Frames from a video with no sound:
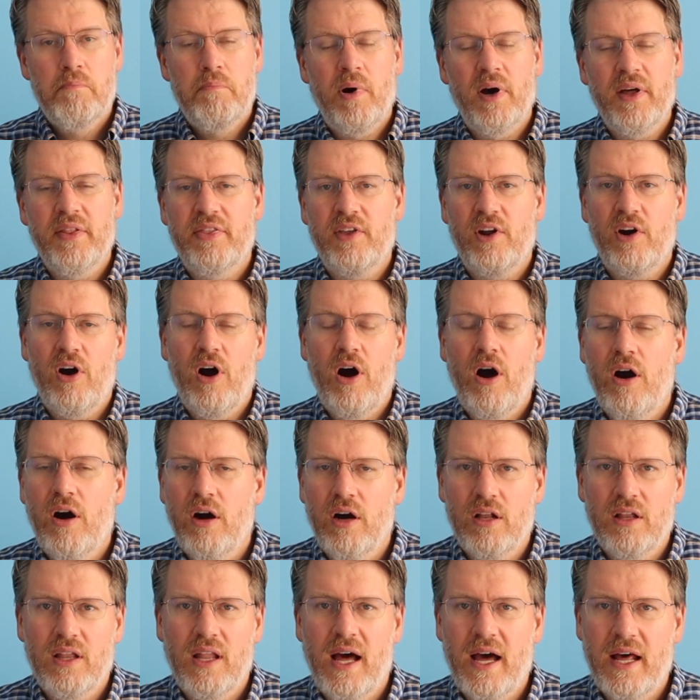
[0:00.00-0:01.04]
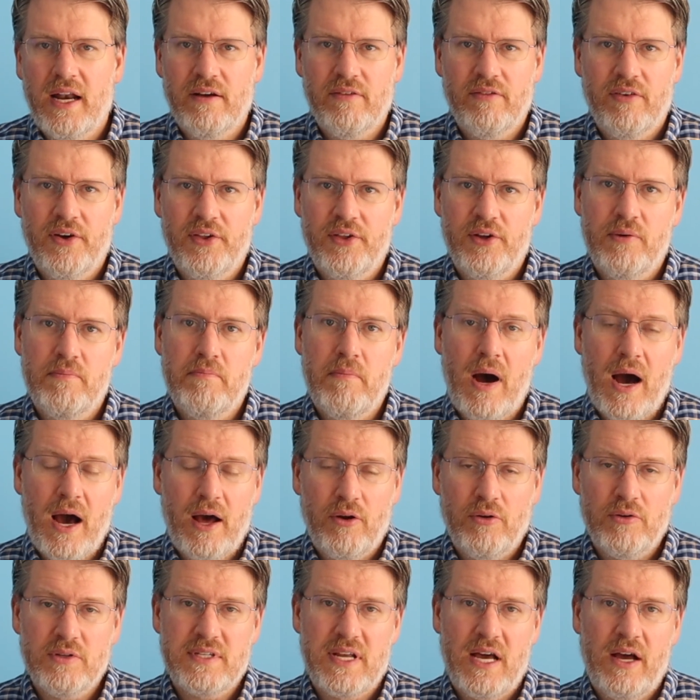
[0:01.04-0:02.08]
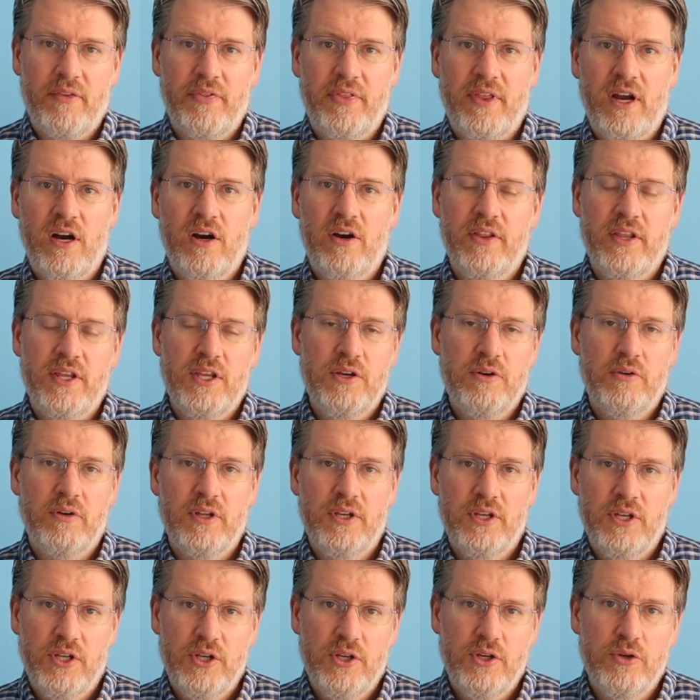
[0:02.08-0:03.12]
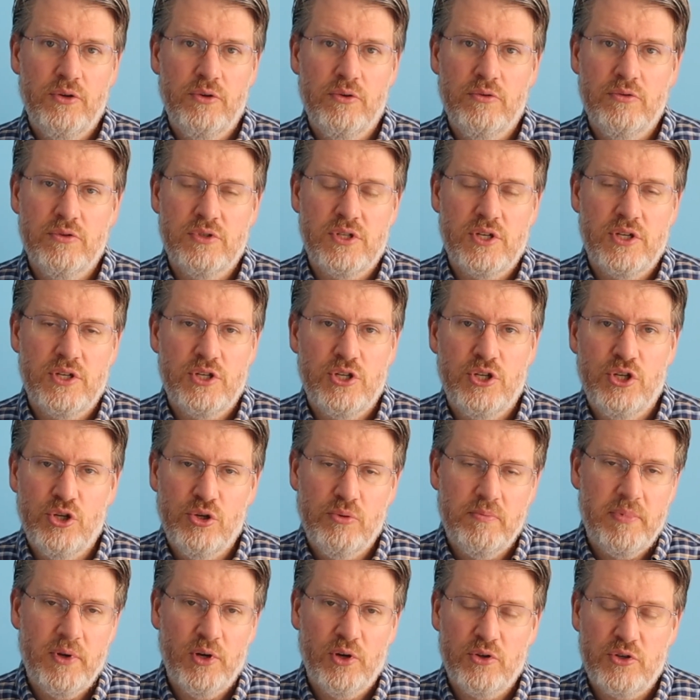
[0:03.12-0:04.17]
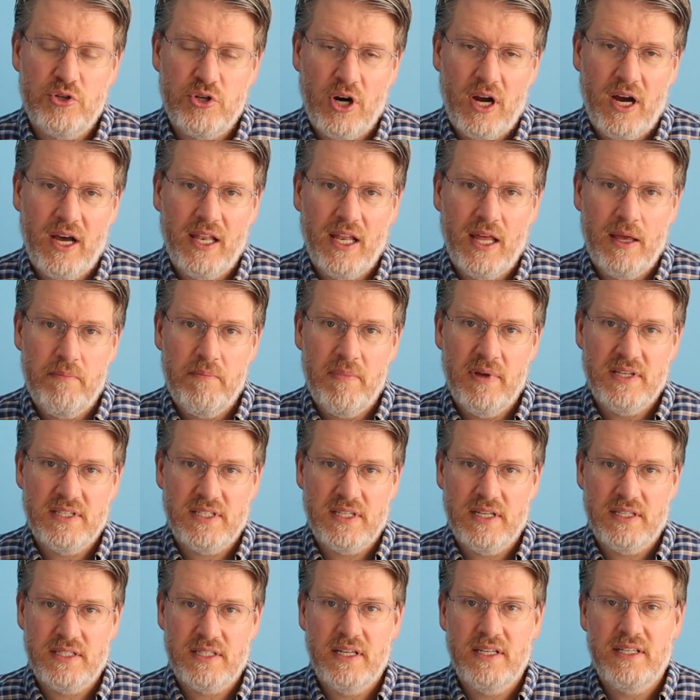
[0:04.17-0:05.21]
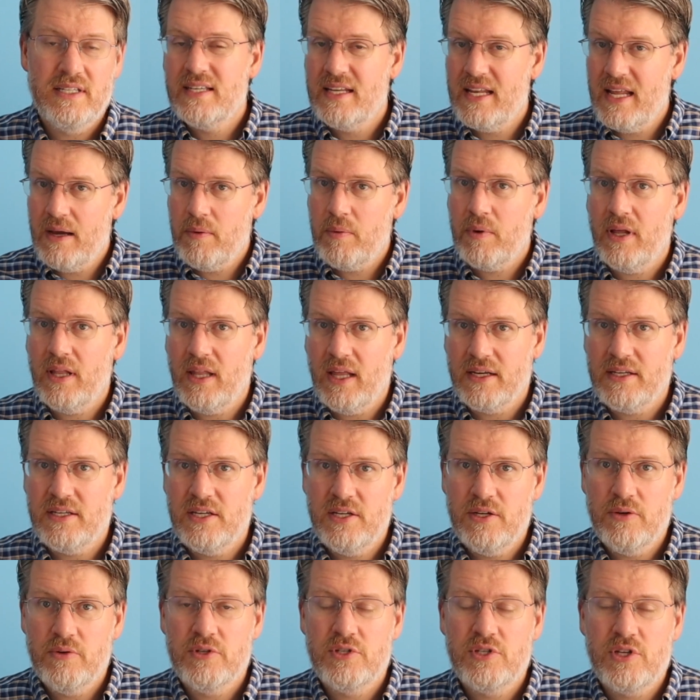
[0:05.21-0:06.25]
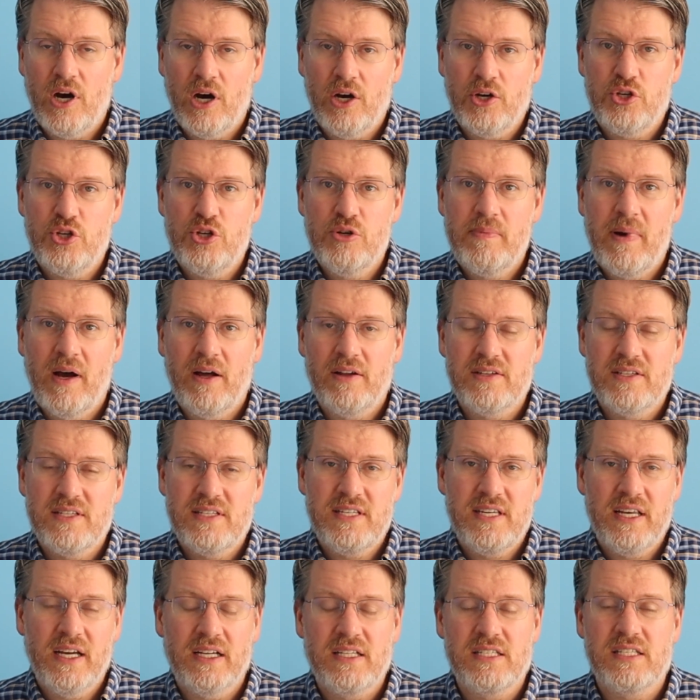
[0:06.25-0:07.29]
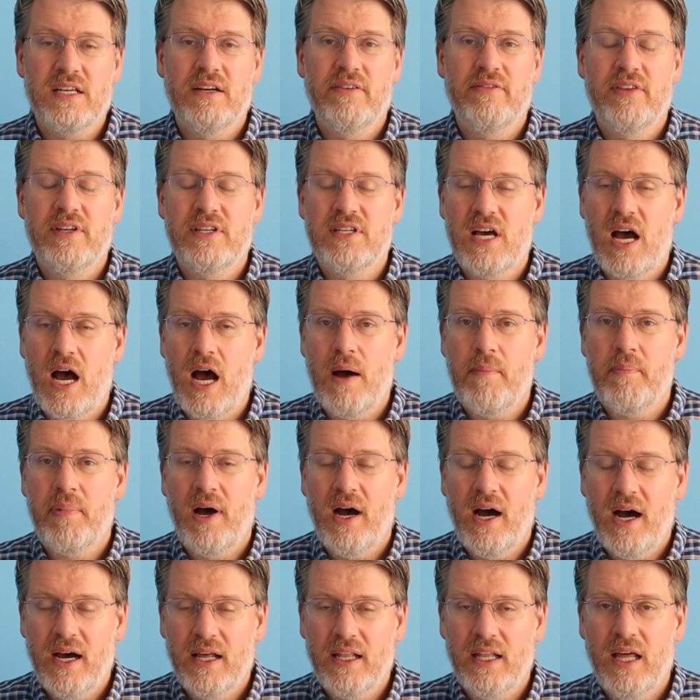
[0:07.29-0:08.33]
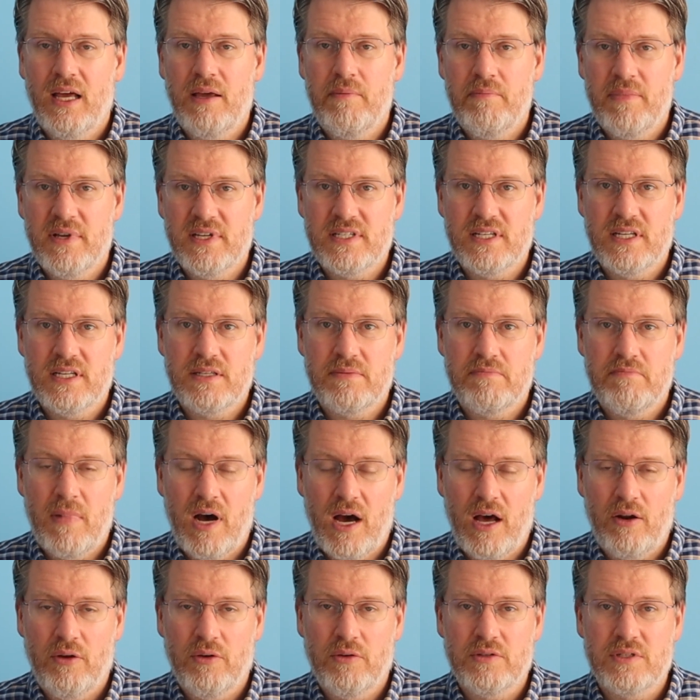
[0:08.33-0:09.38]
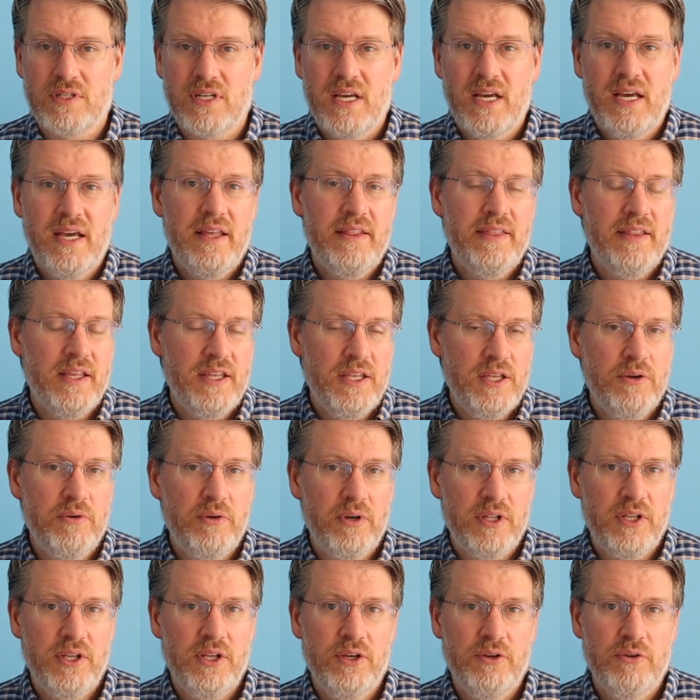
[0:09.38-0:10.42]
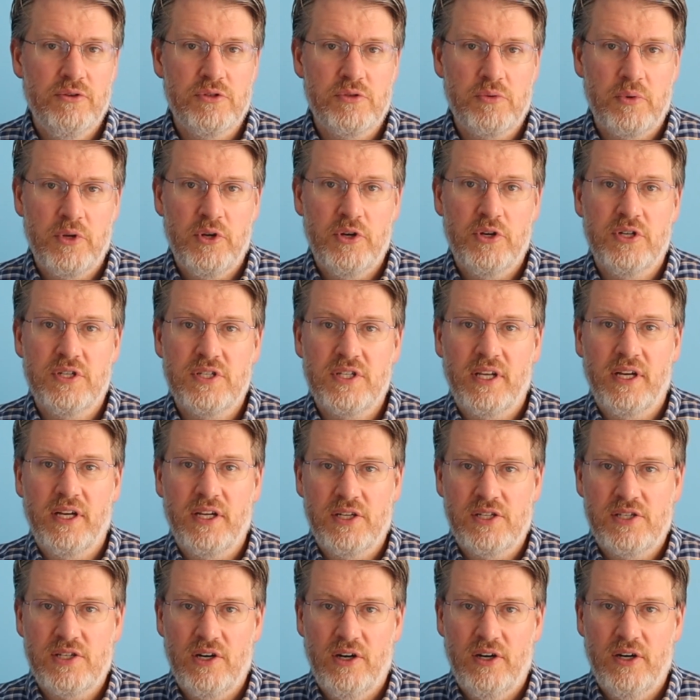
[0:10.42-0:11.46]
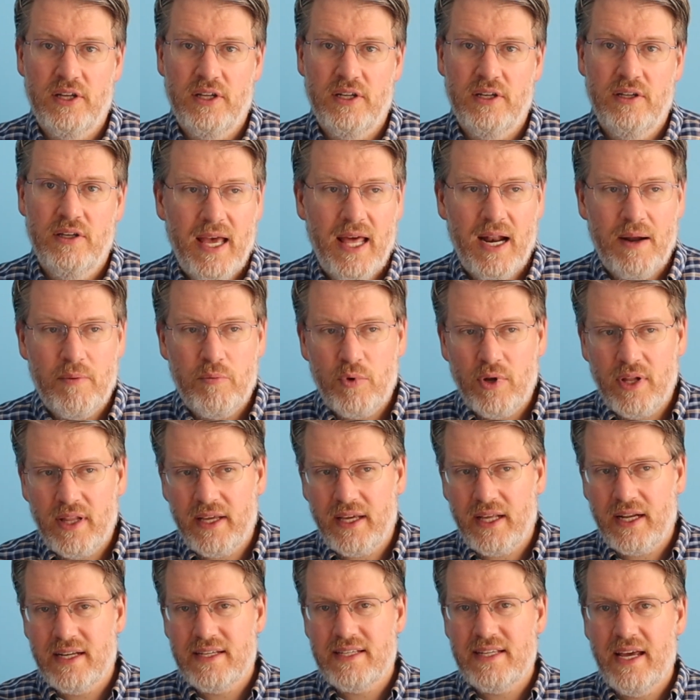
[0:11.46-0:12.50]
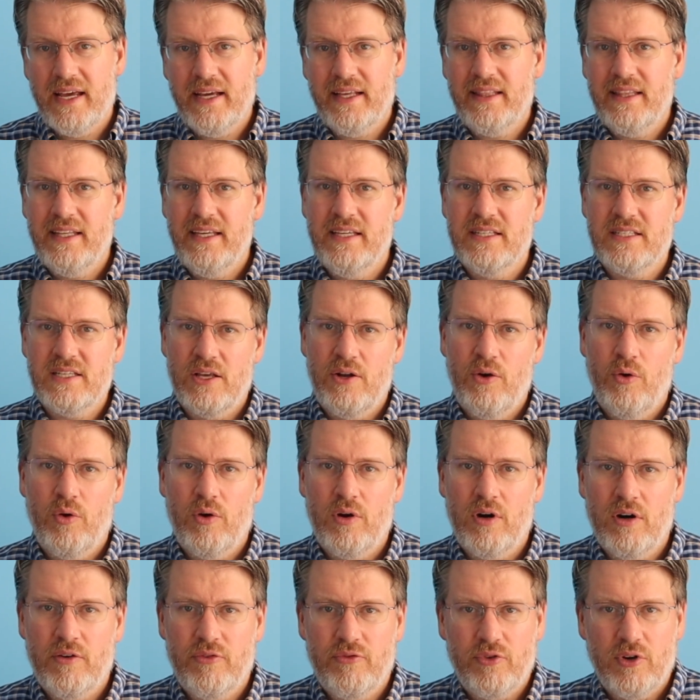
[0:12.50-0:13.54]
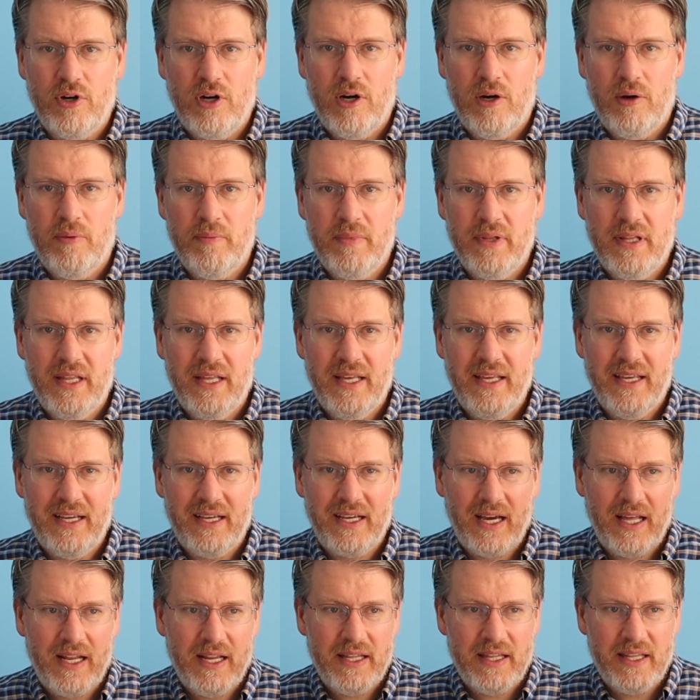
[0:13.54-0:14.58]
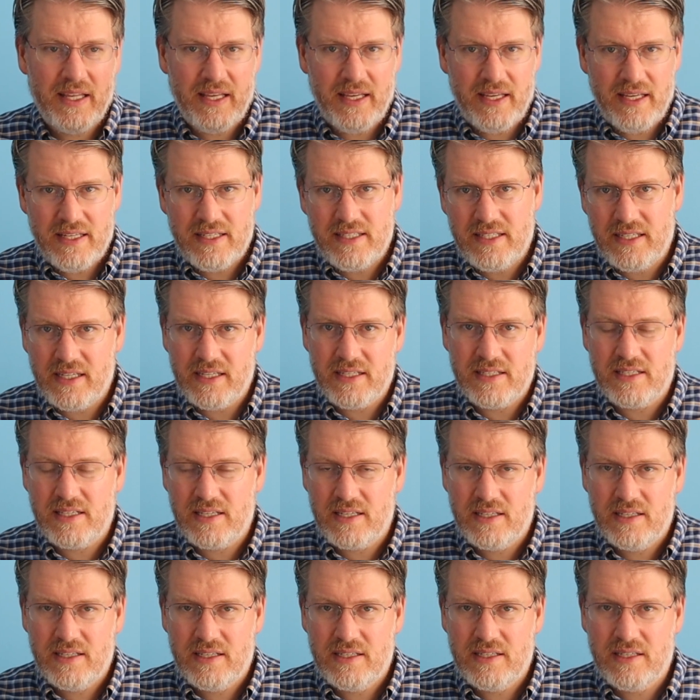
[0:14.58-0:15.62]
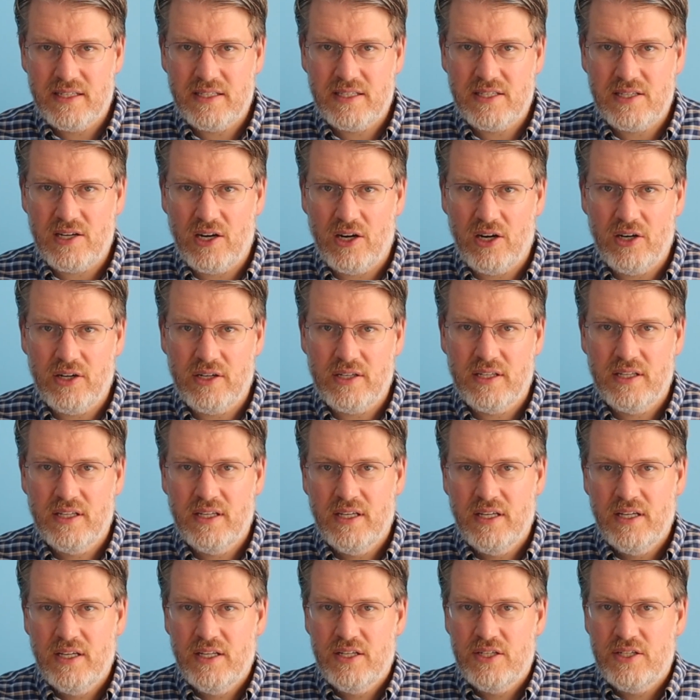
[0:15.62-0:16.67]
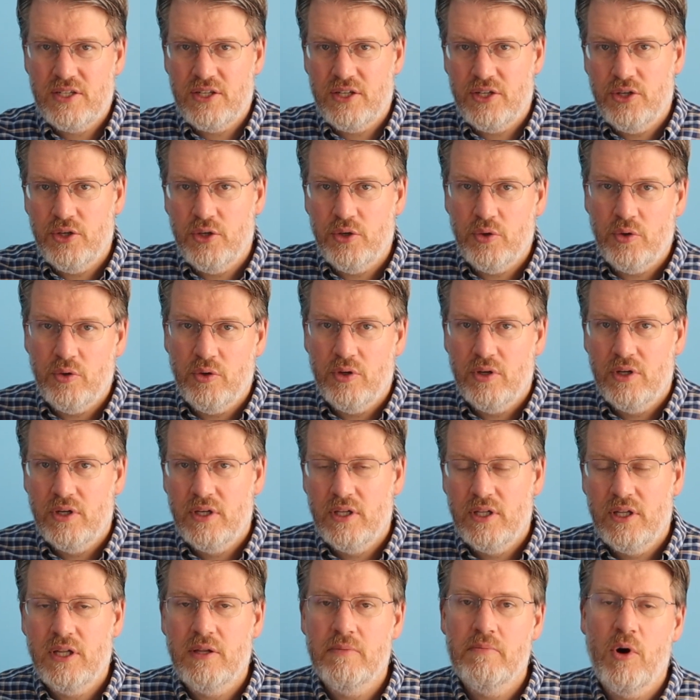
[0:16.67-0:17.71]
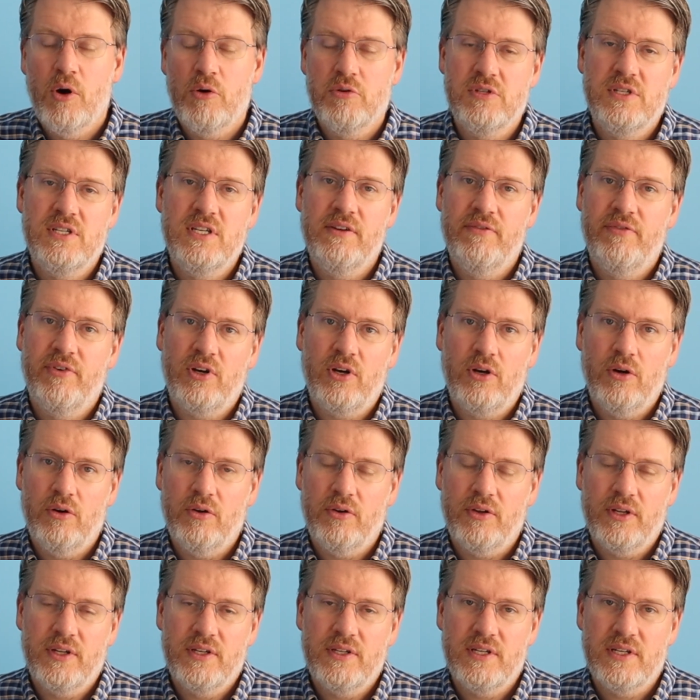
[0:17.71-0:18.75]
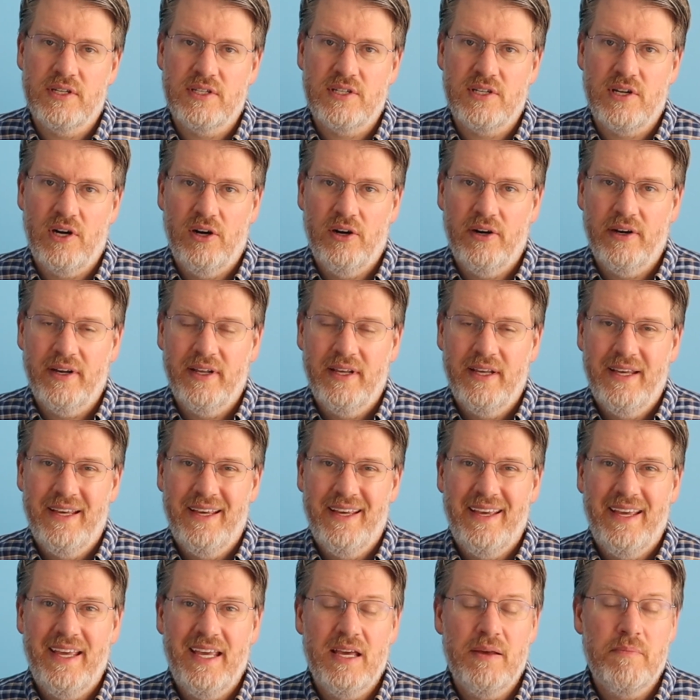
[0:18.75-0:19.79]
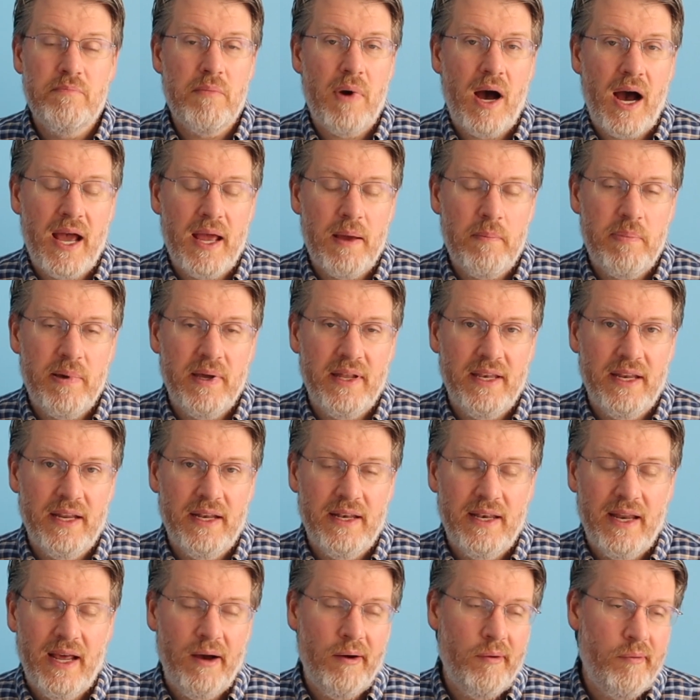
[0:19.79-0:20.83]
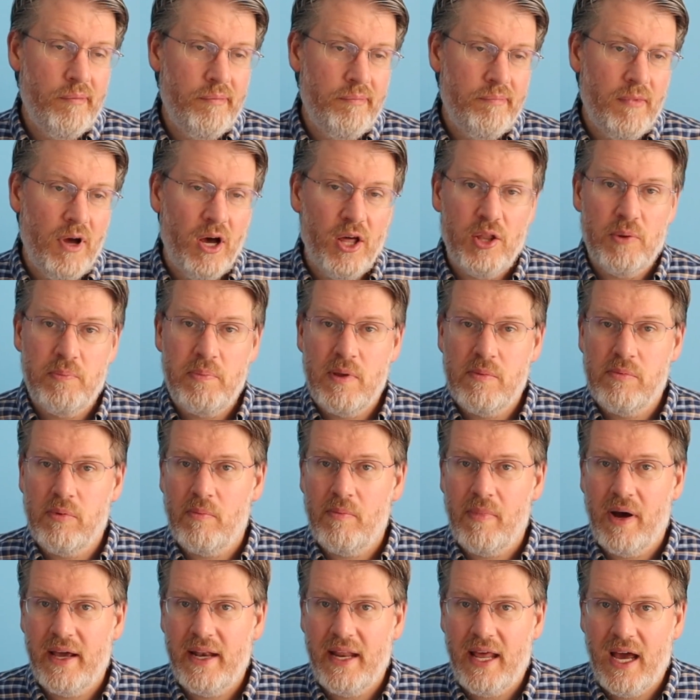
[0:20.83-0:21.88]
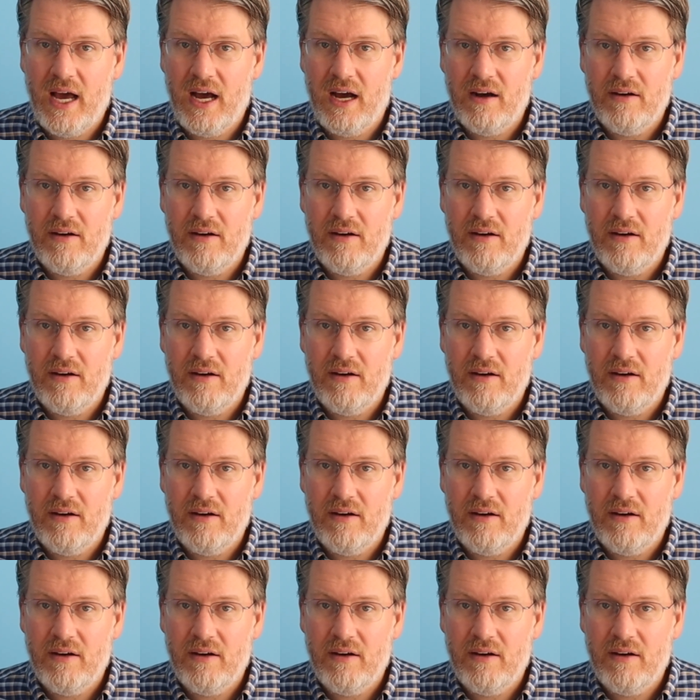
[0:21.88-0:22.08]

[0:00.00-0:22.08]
But there are a lot of other models out there that you can use to build your online business. And today what I'd like to do is talk to you about 6 of the top online business models that you can use when you're just getting started. And I'm really going to take these in order from kind of the easiest to start to the most difficult to start, in my opinion. Now, other people might